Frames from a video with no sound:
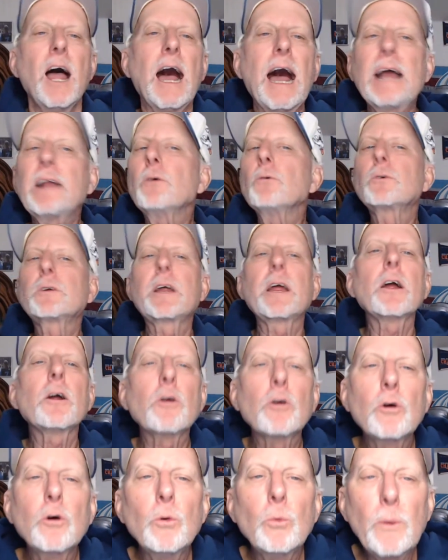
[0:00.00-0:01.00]
I don't care
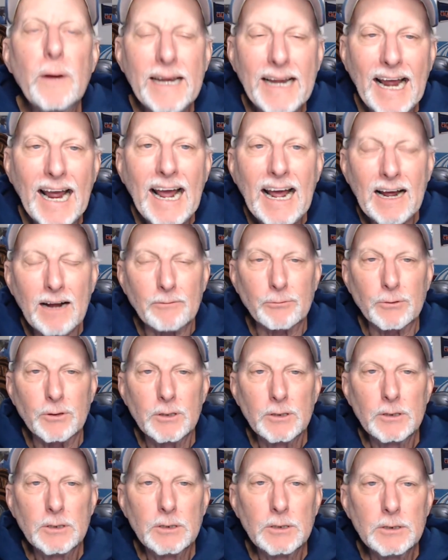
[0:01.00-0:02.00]
who we have.
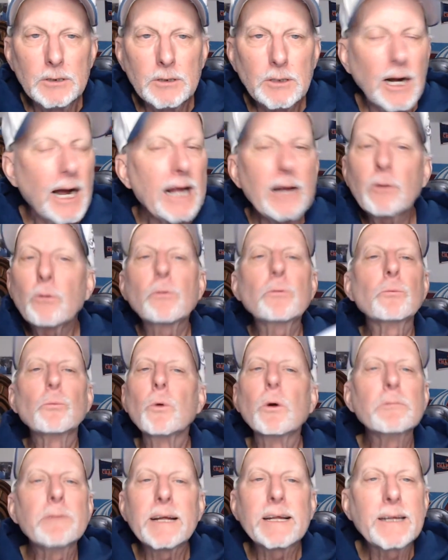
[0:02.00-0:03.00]
I don't
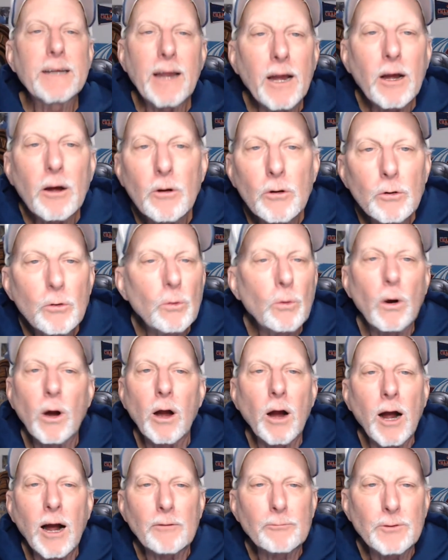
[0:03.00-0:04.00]
really care who
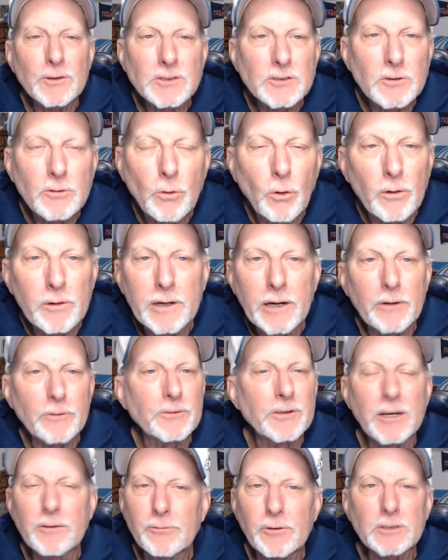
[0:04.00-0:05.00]
our offensive coordinator,
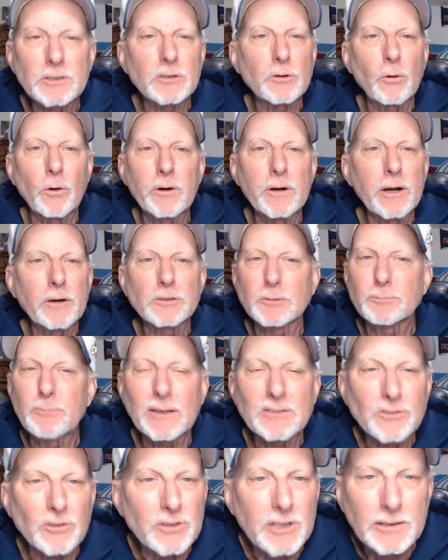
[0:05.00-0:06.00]
defensive coordinator,
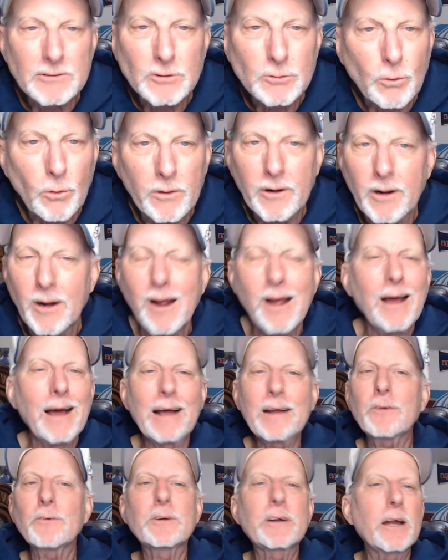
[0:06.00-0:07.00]
special teams coordinator.
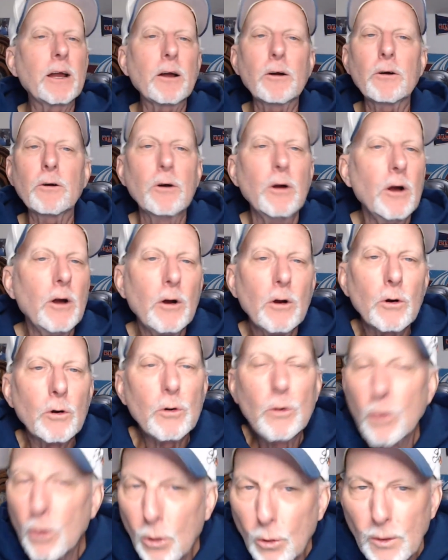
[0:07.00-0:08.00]
I don't care
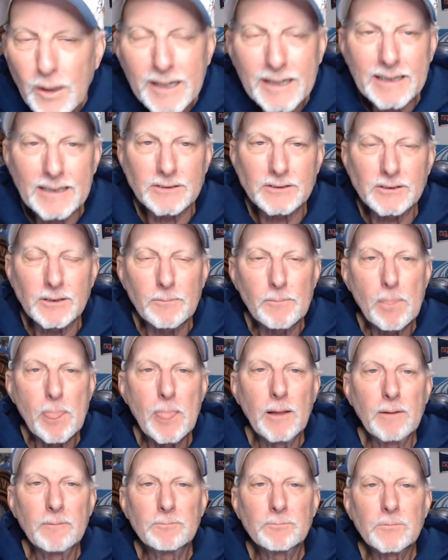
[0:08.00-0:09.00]
who it is,
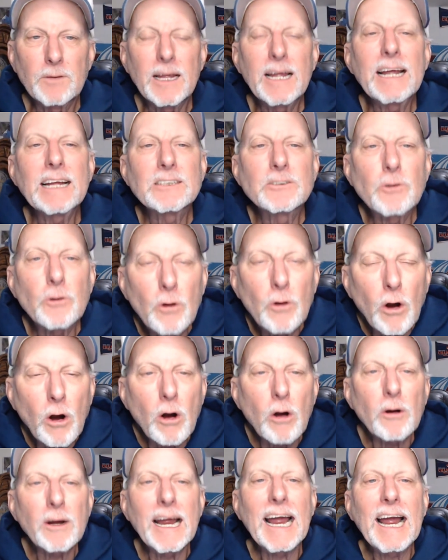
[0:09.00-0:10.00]
as
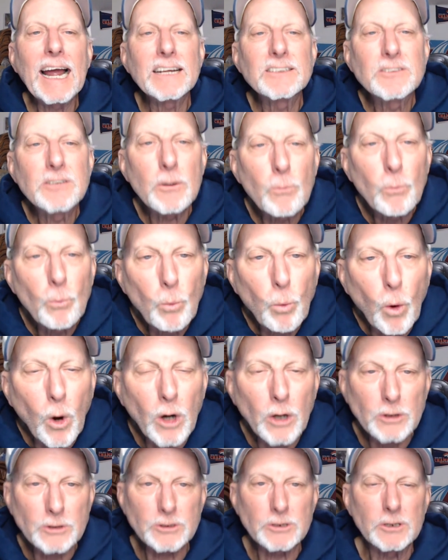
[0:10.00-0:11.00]
long as it
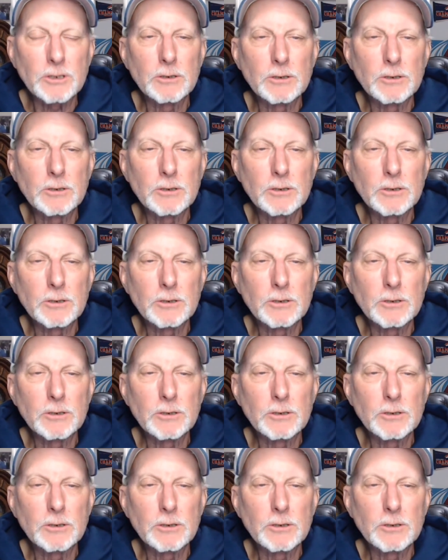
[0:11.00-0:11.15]
works.